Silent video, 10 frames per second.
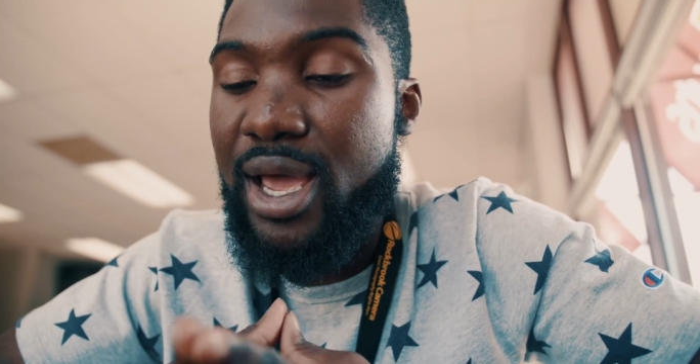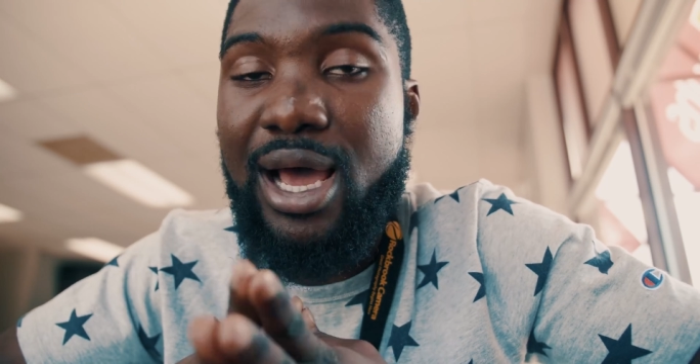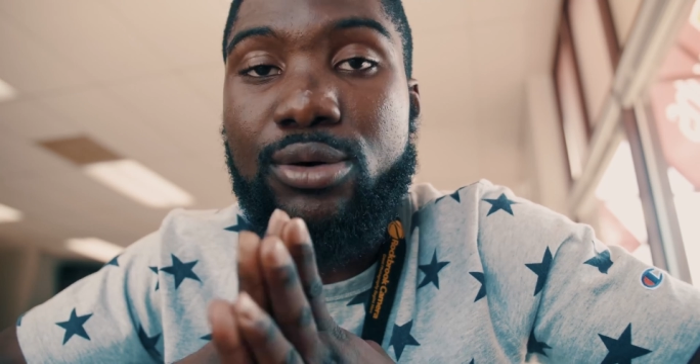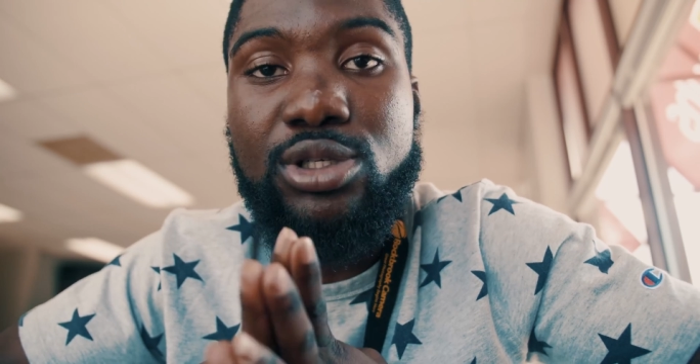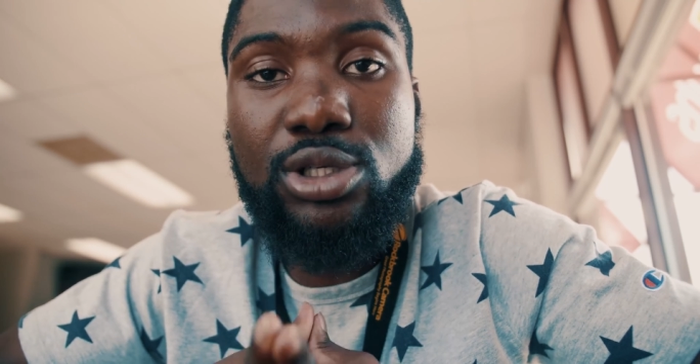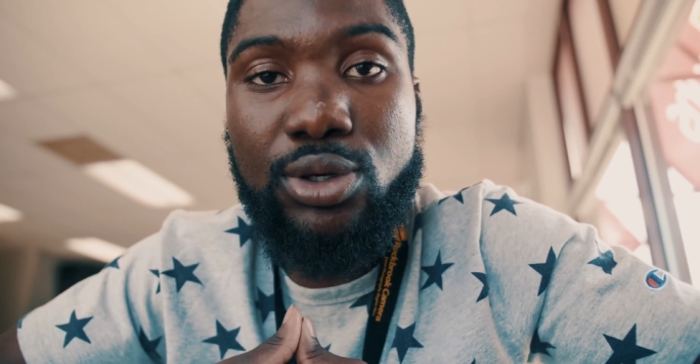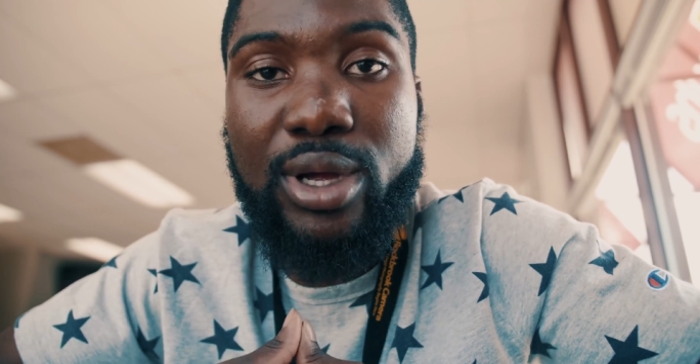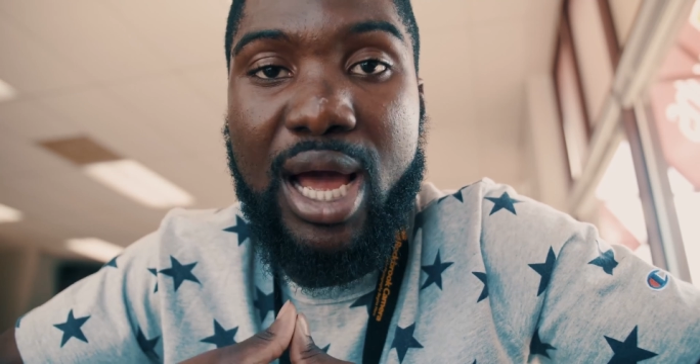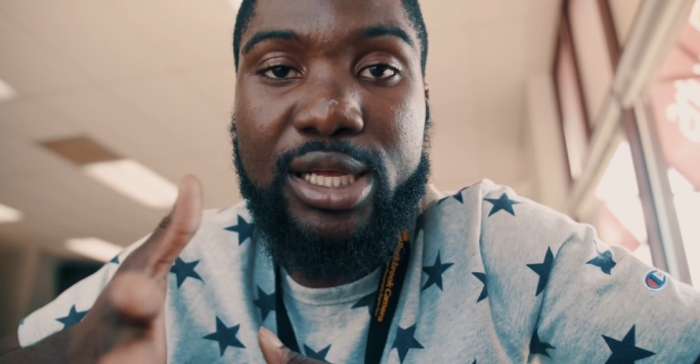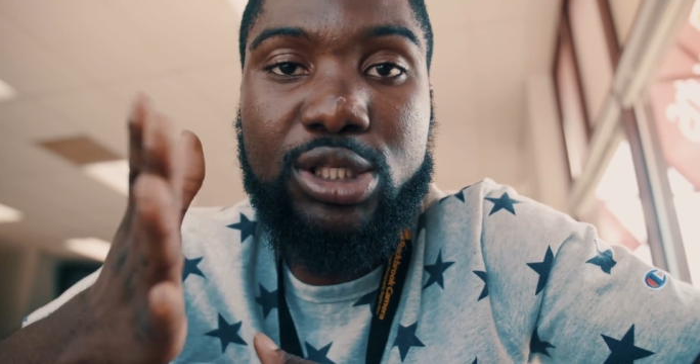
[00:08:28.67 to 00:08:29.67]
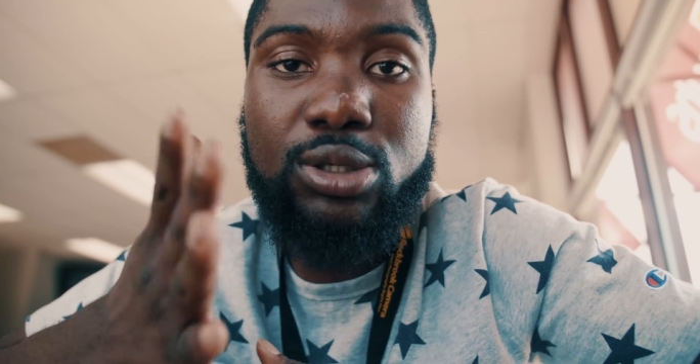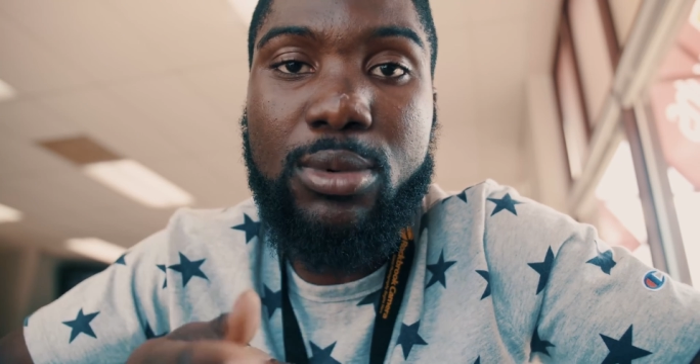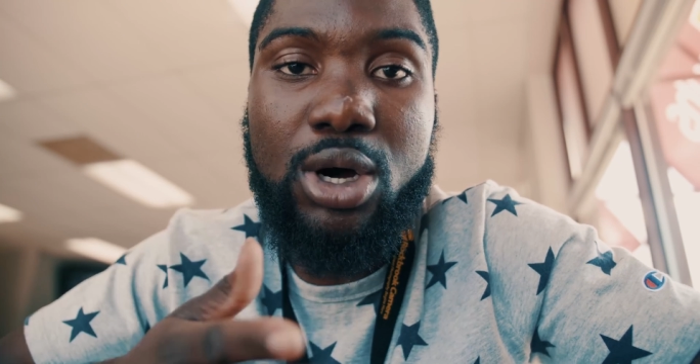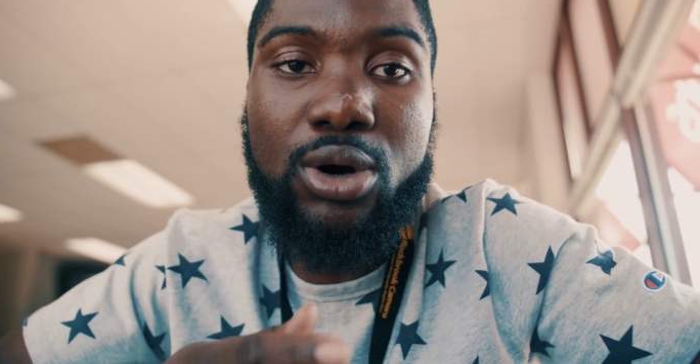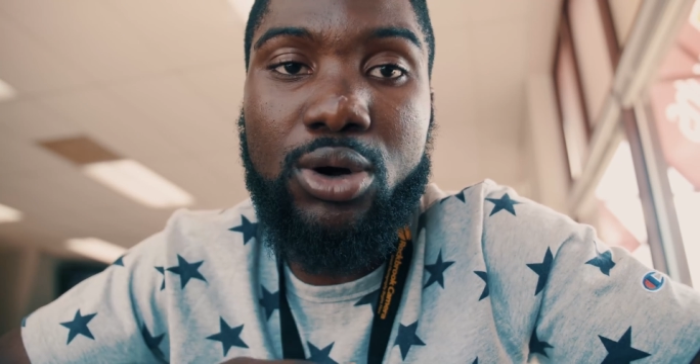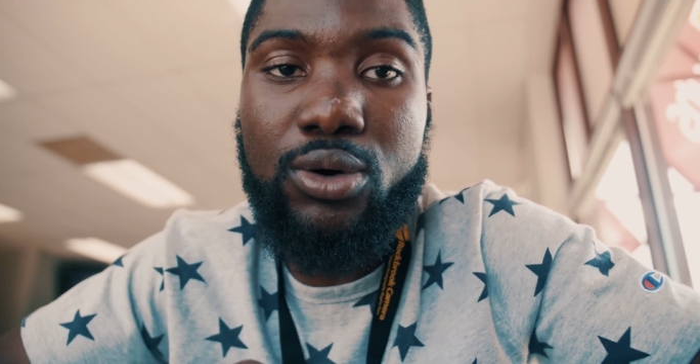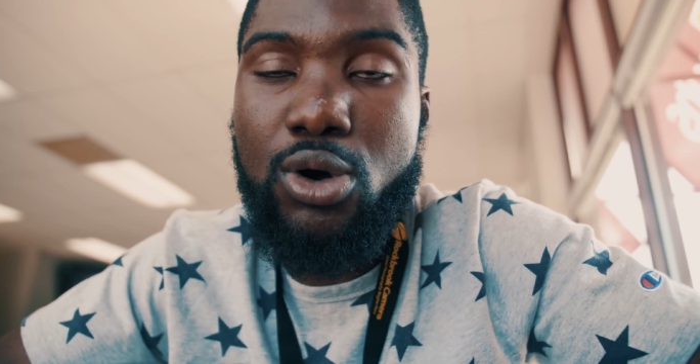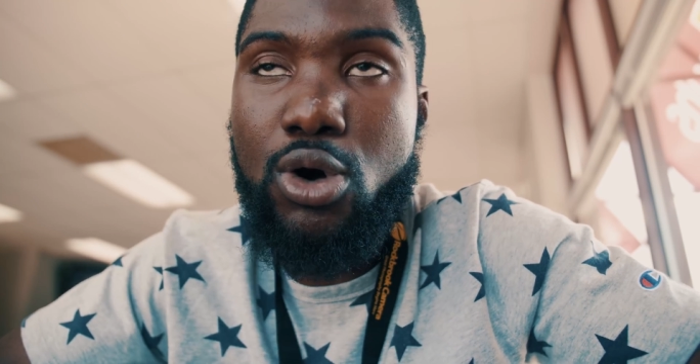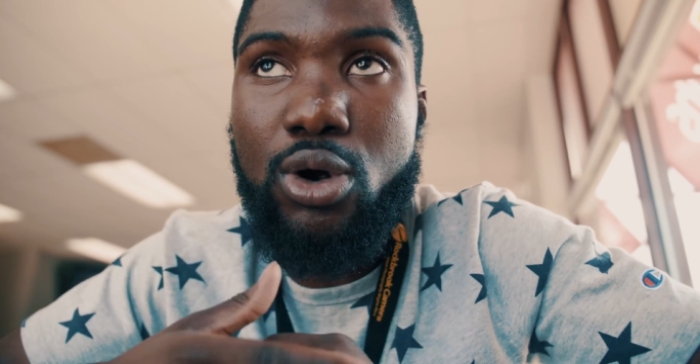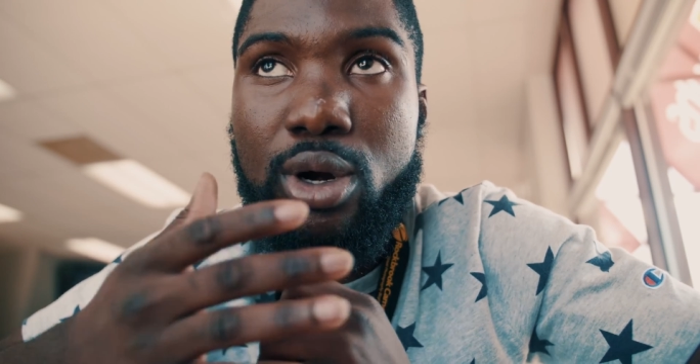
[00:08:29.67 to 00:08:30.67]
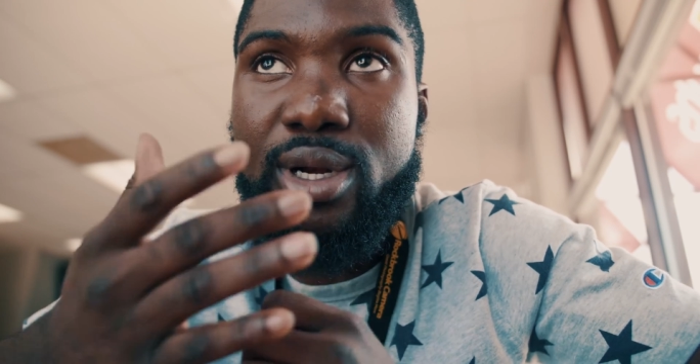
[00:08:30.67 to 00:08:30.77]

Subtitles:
and I will see you guys tomorrow or